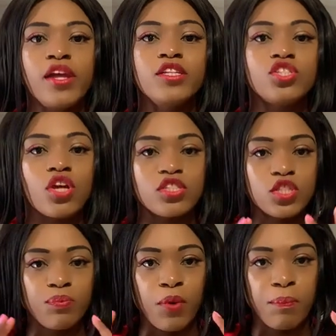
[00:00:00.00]
It starts
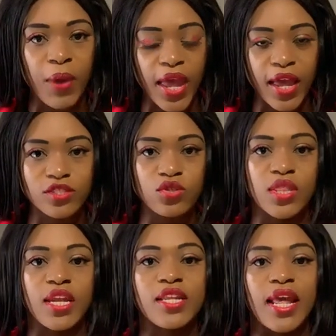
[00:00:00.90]
to prepare so
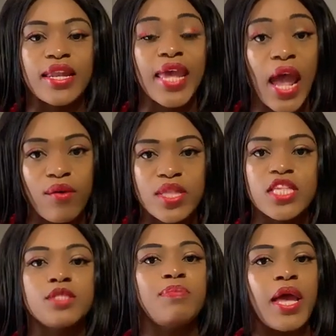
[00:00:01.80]
that it can carry
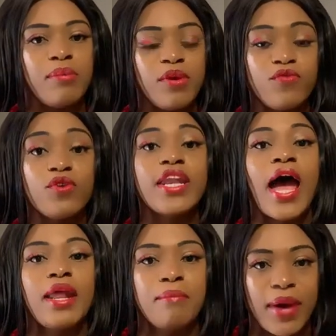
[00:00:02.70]
this baby for
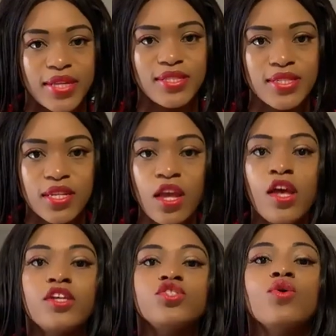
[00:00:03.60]
9 months.
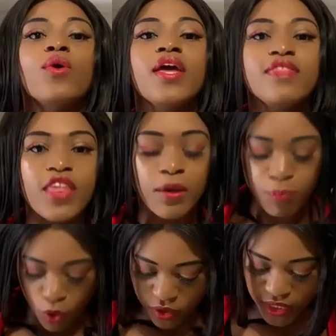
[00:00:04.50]
So in that
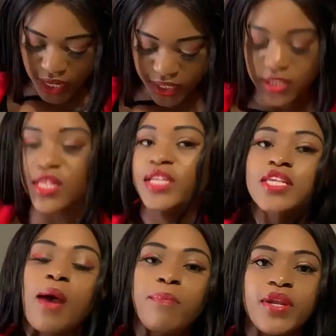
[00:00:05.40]
process that's
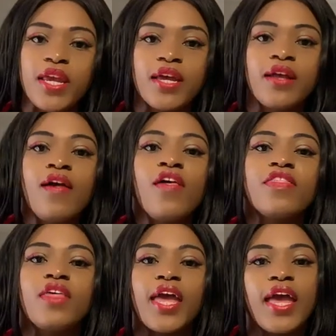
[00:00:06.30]
happening,
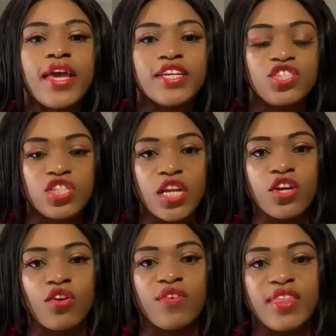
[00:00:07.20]
the egg is chilling
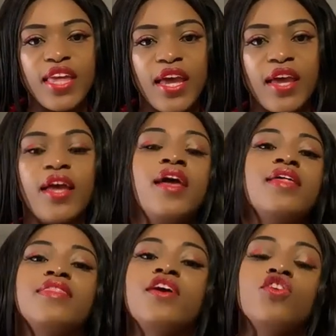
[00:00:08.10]
over there.
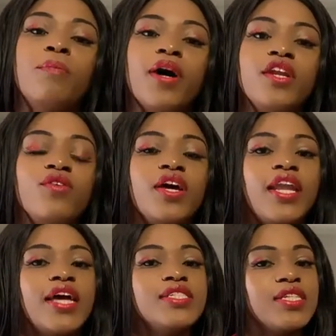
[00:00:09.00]
Then your body
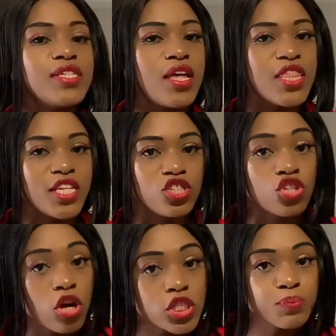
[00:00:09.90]
realizes there's
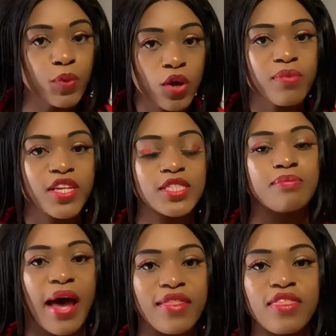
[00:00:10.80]
no sperm this
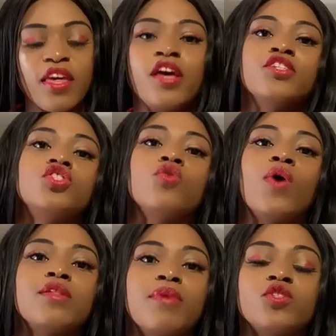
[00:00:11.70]
month. So
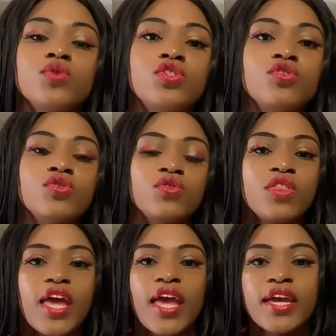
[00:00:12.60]
what must we do?
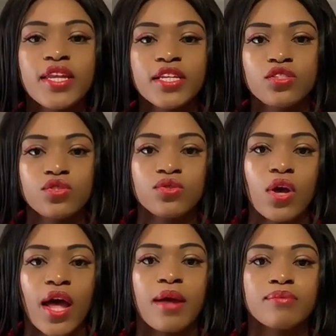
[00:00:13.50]
The egg needs to
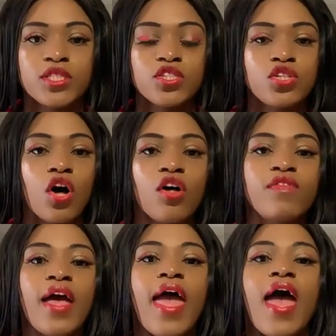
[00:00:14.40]

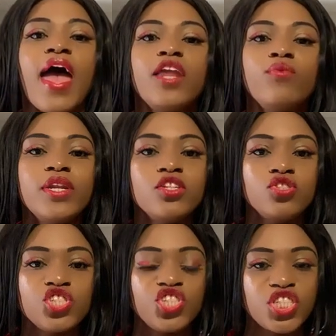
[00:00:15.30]
dissolve, and we need
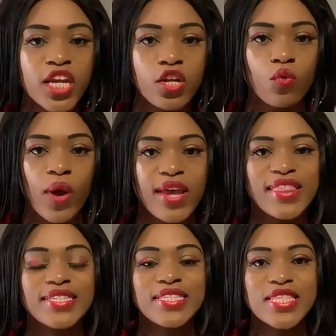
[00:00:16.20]
to shed away
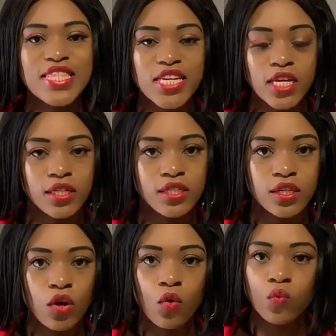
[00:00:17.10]
this thickened
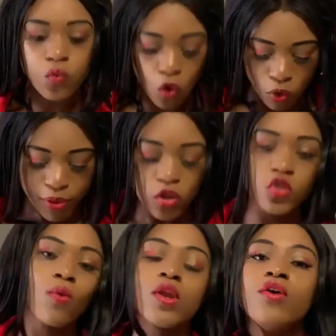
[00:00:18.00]
wall
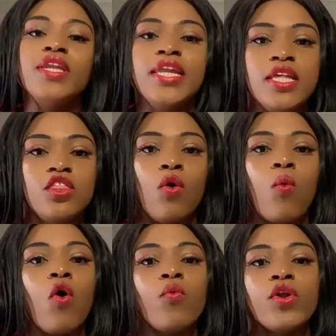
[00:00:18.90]
because we don't need the
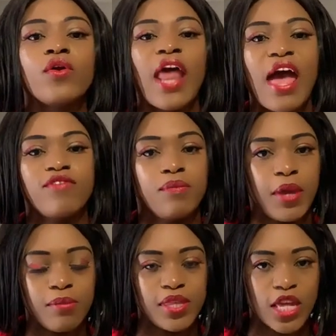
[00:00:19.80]
wall. We don't have the
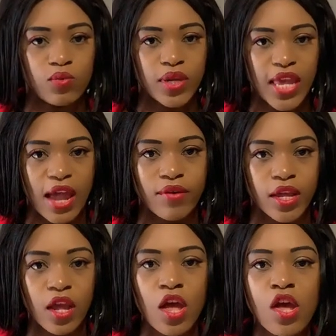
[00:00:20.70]
baby that we're
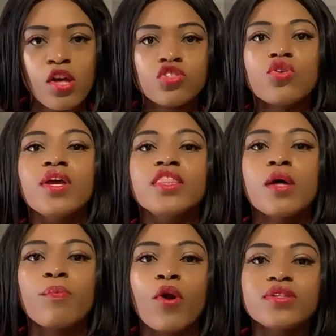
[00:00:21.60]
carrying. So in the
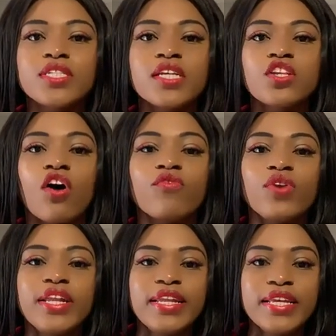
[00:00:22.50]
process of
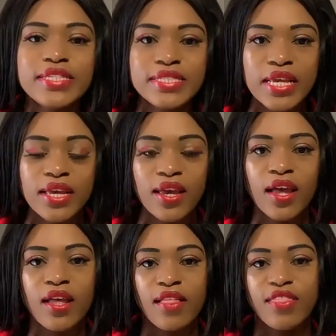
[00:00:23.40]
releasing
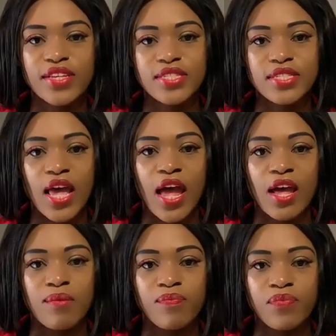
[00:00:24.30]
this
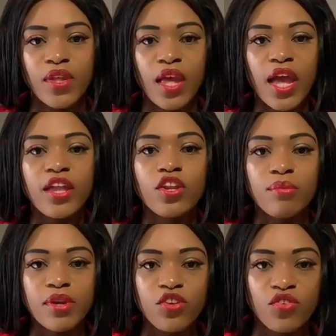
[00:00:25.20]

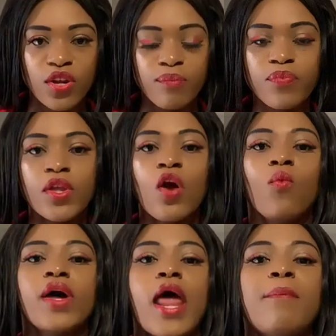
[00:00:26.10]
endometrium,
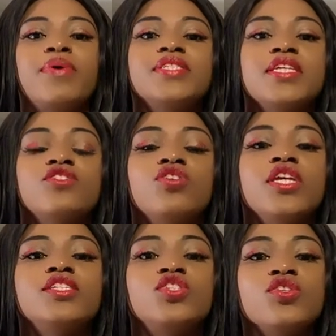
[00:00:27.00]
what happens is you
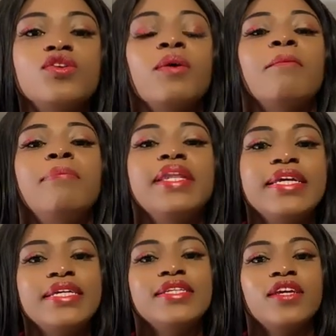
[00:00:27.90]
need to
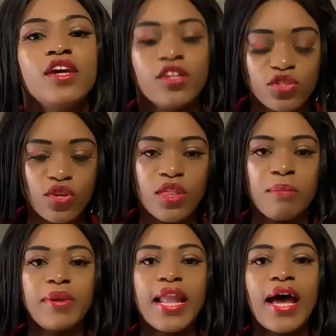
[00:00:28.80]
bleed. So the
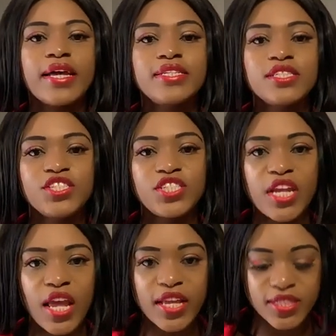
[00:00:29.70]
blood
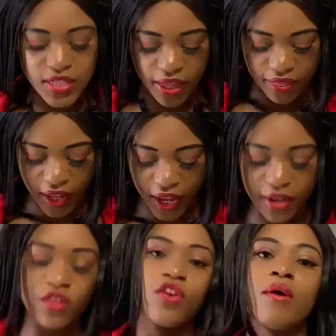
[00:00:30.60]
sheds, and
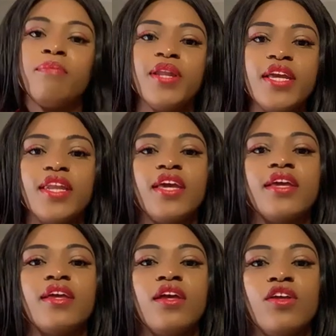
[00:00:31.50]
then you're
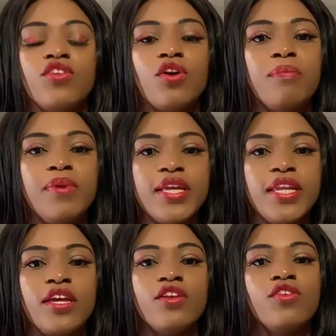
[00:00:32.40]
bleeding. You're
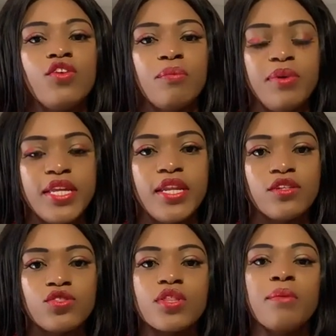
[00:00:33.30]
bleeding.
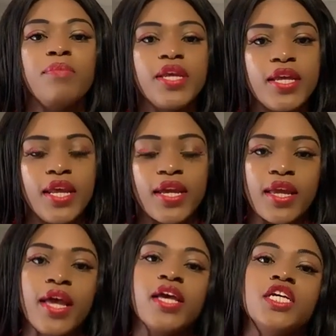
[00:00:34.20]
So the
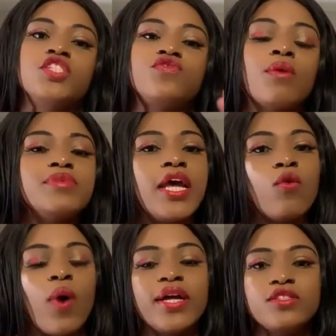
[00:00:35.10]
bleeding is from day
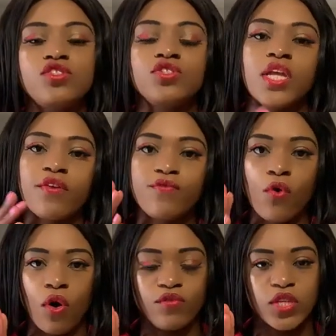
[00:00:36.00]
1 to day
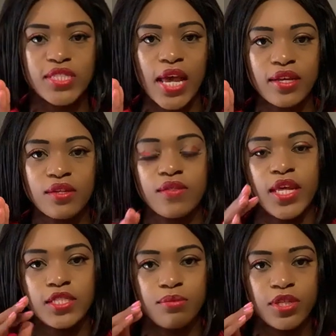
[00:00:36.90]
4 of your cycle.
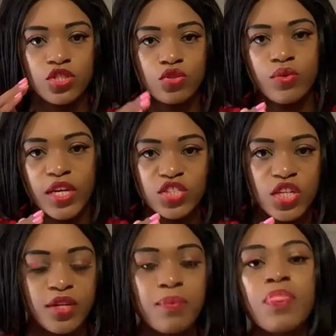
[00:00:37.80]
That's menstruation.